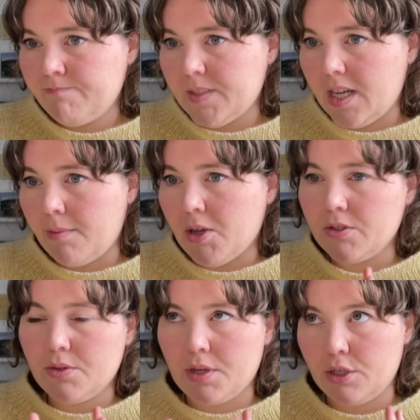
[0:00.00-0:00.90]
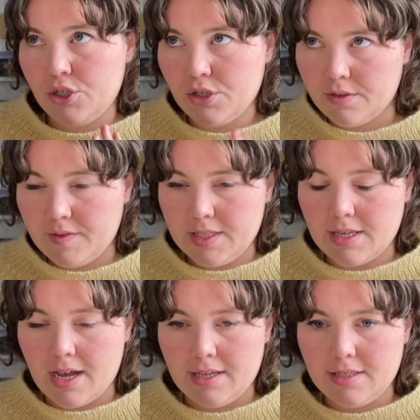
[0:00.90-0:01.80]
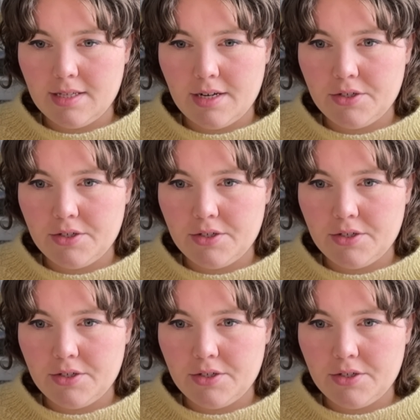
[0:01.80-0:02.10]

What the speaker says: And I'm also unsure of the size that I